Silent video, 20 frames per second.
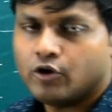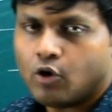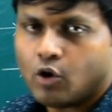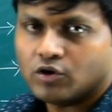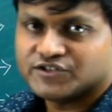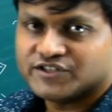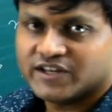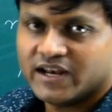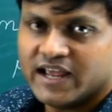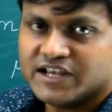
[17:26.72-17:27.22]

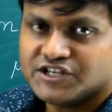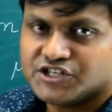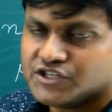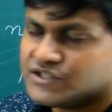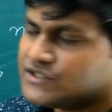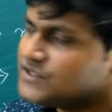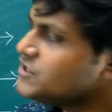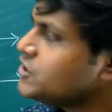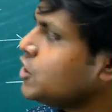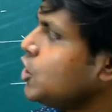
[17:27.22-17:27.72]

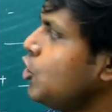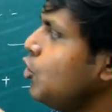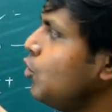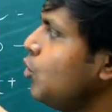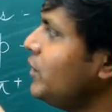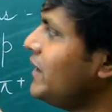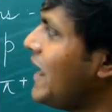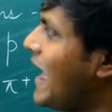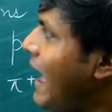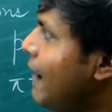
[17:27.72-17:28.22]
oscillations,
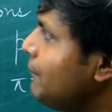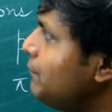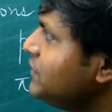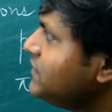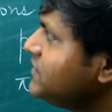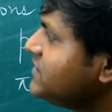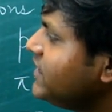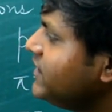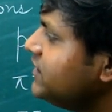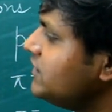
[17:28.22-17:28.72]
what
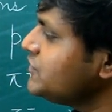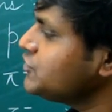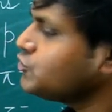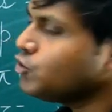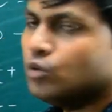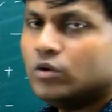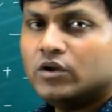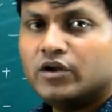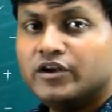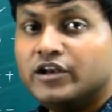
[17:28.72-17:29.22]
happens in the
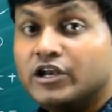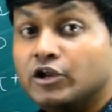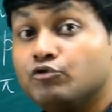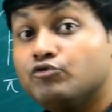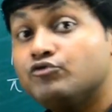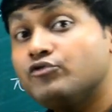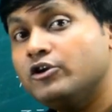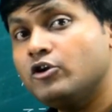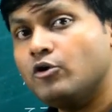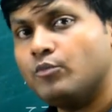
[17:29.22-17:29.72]
solar
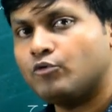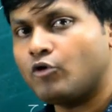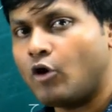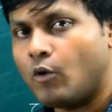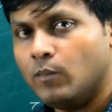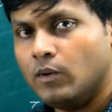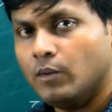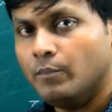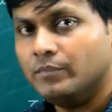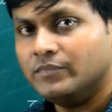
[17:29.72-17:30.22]
neutrino
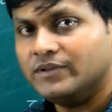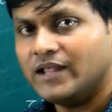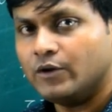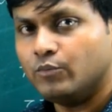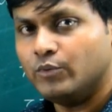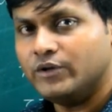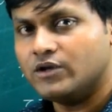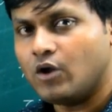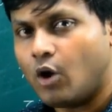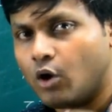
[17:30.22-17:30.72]
problem that
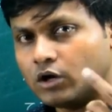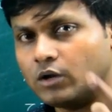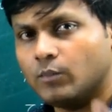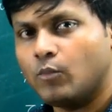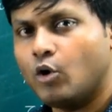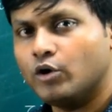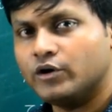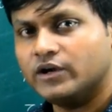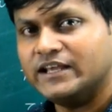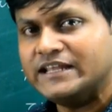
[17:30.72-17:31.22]
we talked
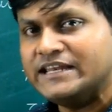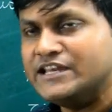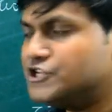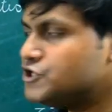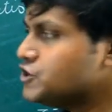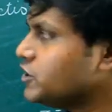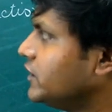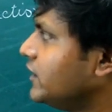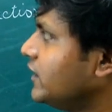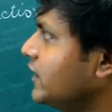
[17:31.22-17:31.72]
about
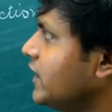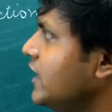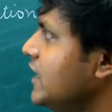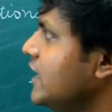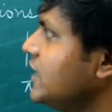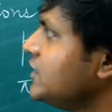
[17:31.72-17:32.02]
initially?